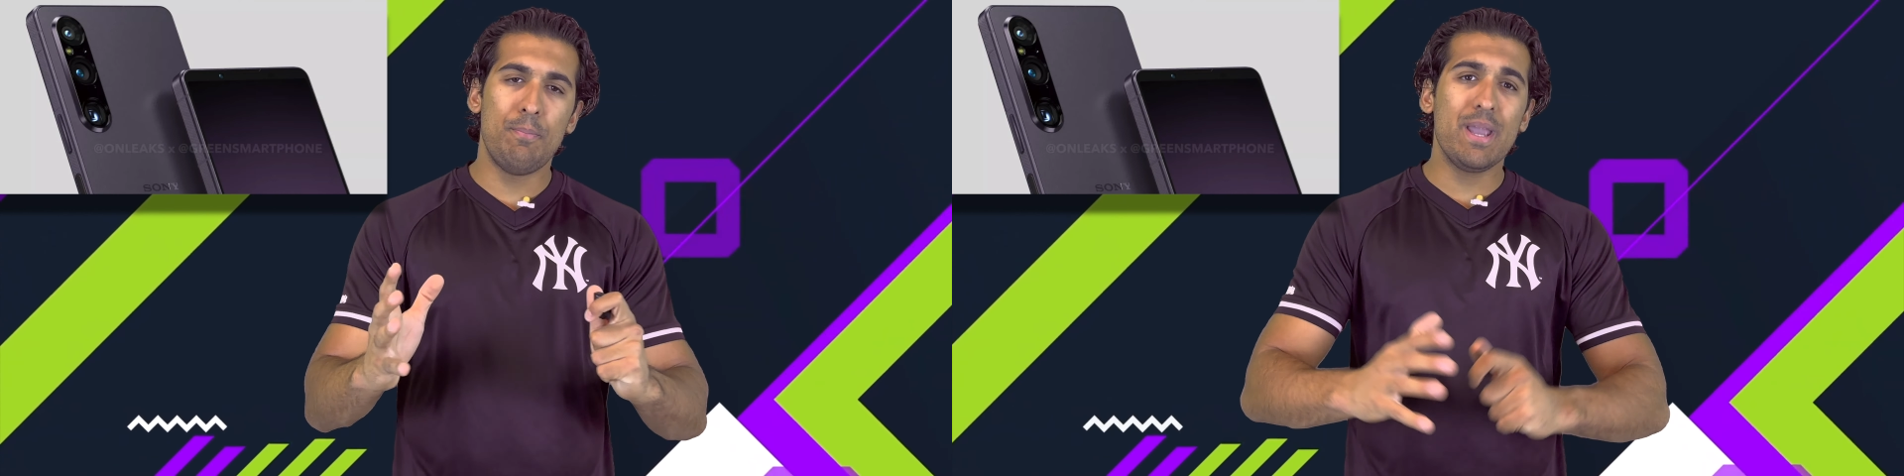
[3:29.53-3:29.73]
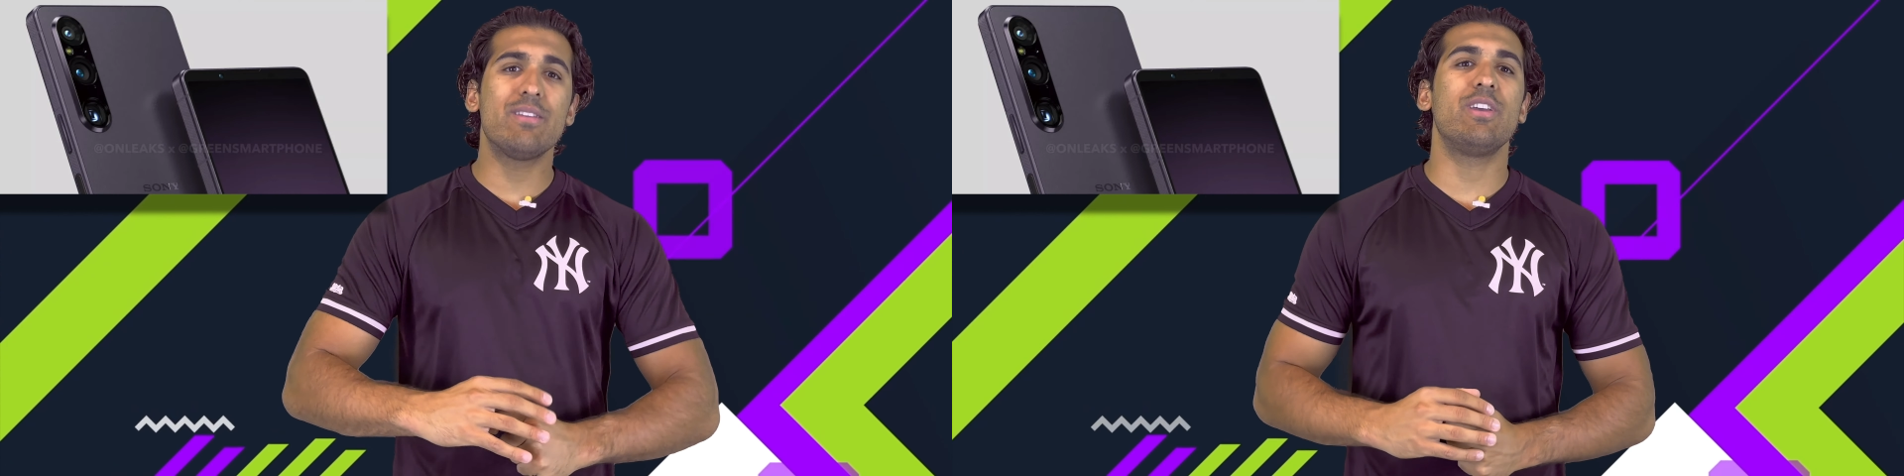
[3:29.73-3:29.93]

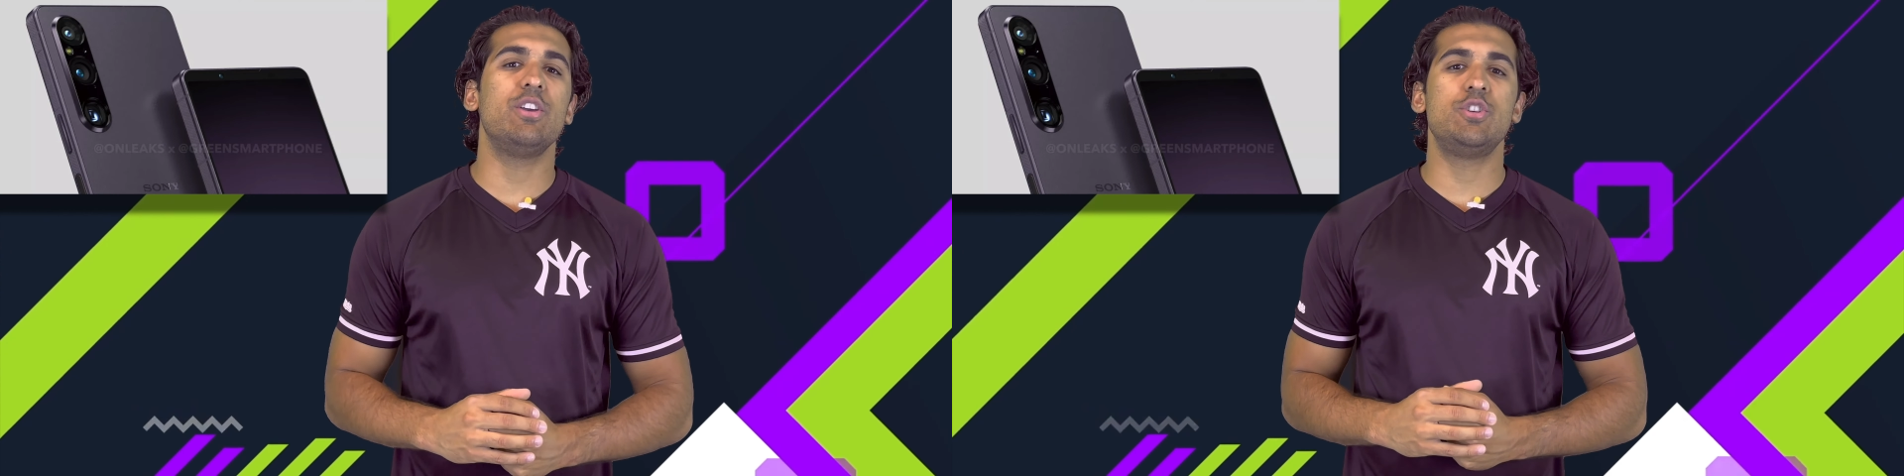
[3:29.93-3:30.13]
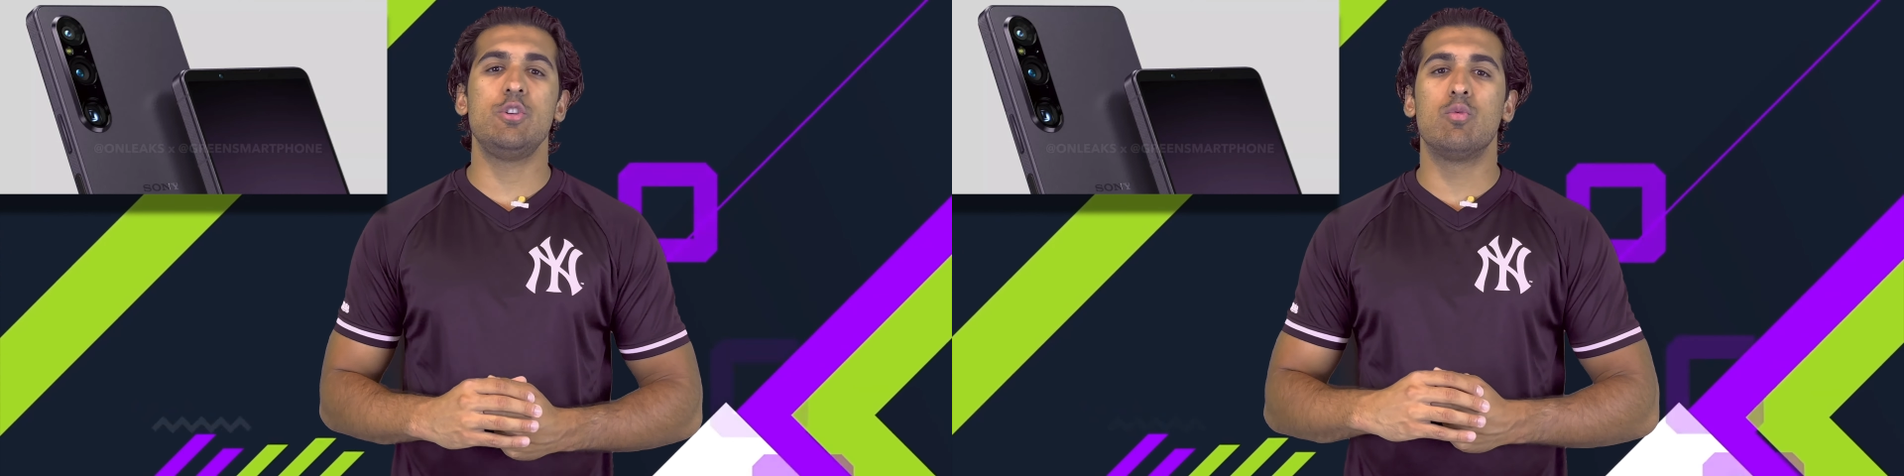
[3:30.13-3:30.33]
biggest
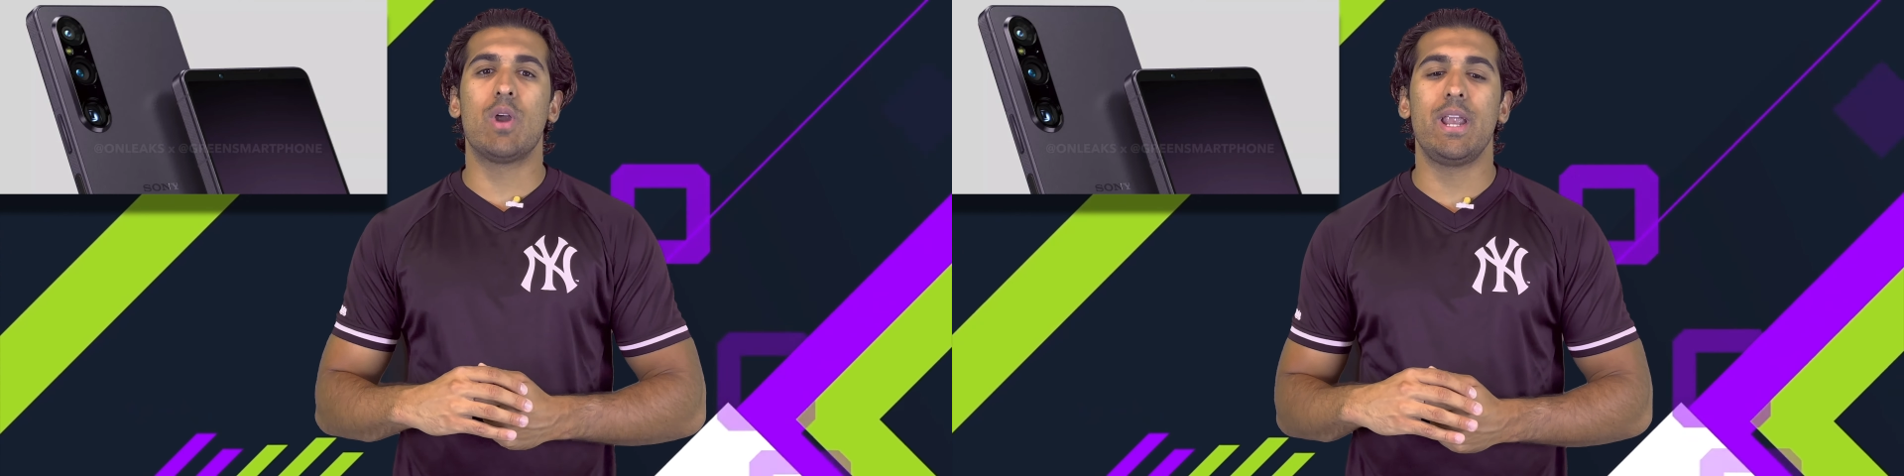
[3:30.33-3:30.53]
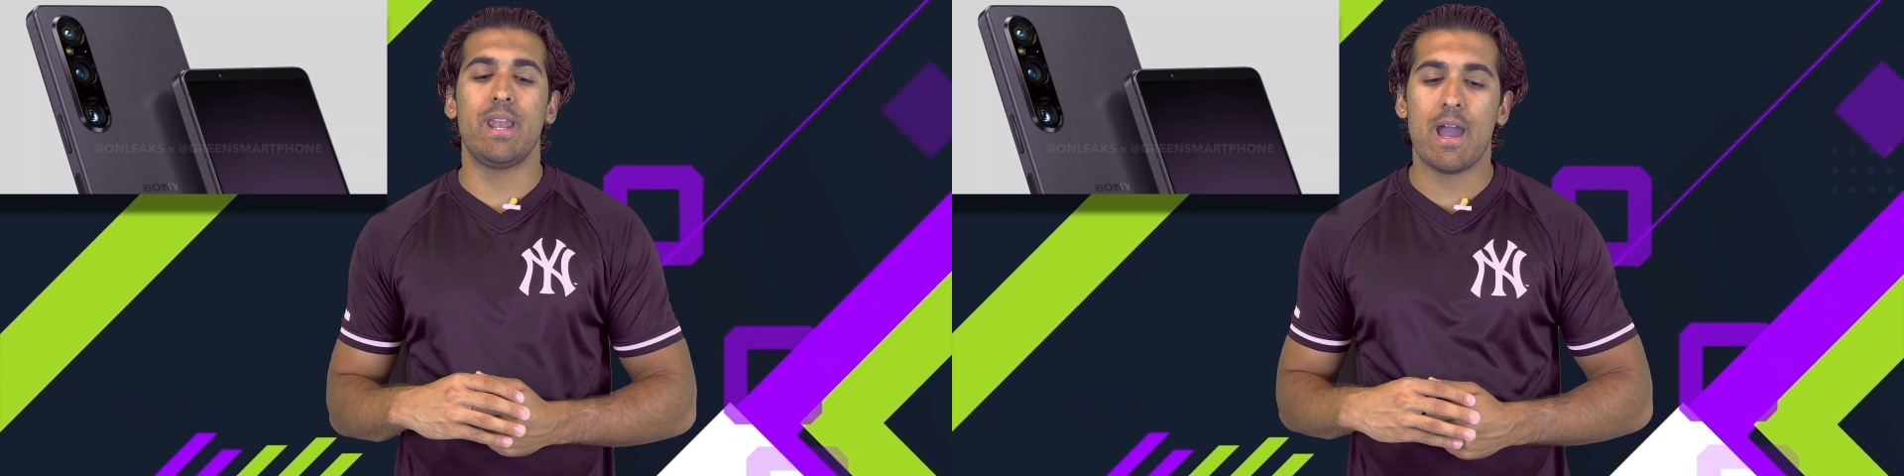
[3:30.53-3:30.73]
issue
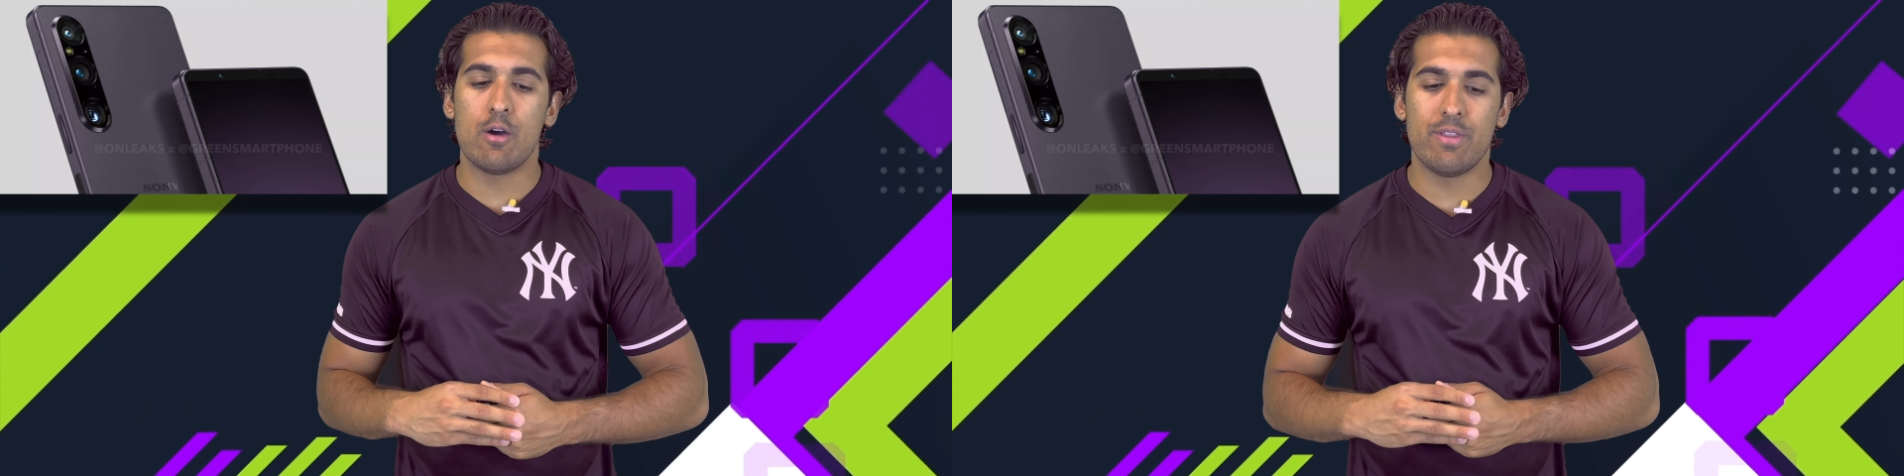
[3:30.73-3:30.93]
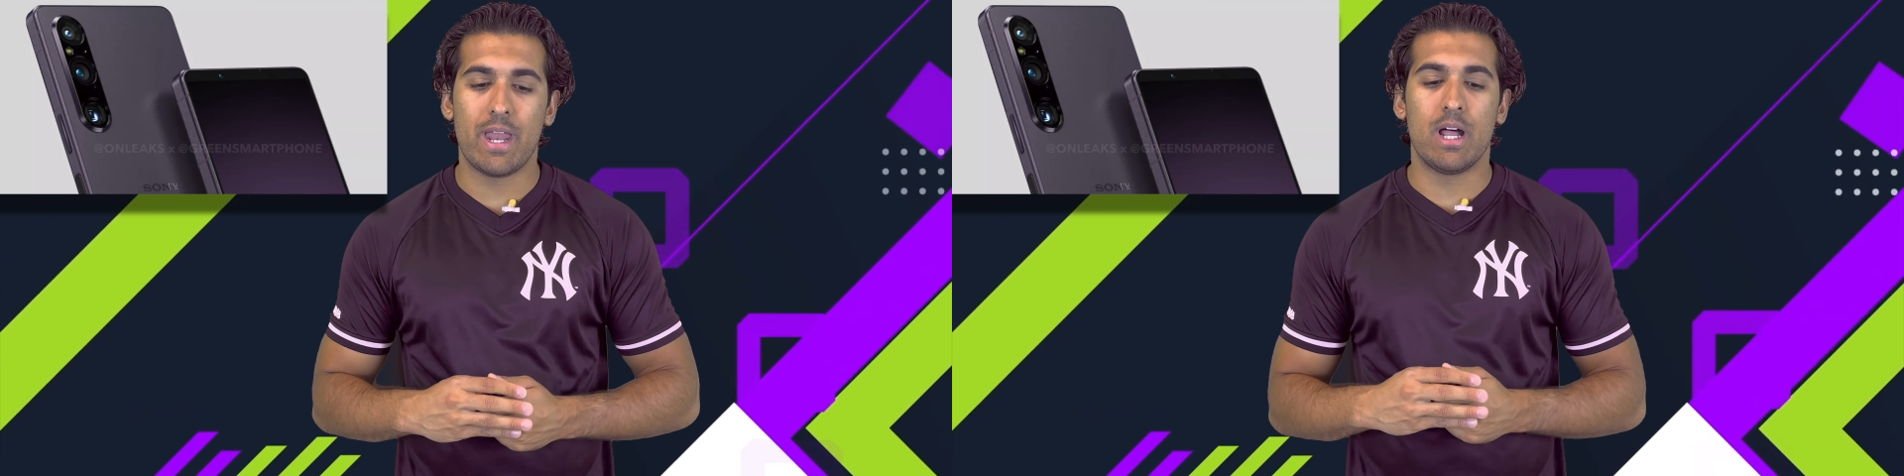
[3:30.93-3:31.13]
right now that